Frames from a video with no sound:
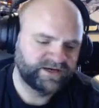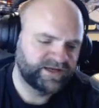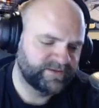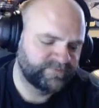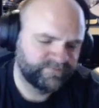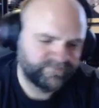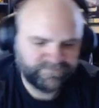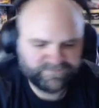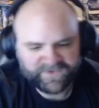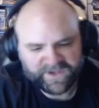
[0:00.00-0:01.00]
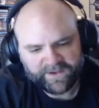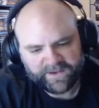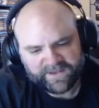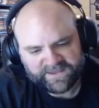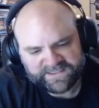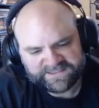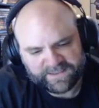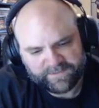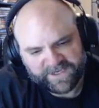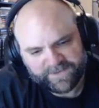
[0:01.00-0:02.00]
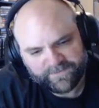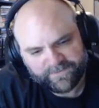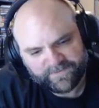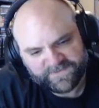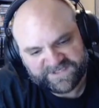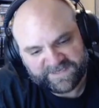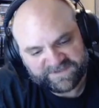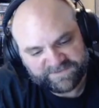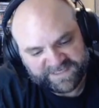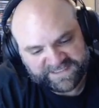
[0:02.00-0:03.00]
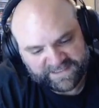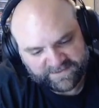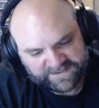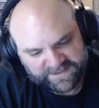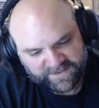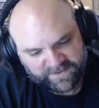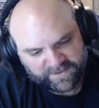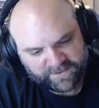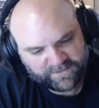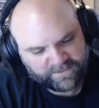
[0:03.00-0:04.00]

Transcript: it. That's not bad. Savage Beatdown's another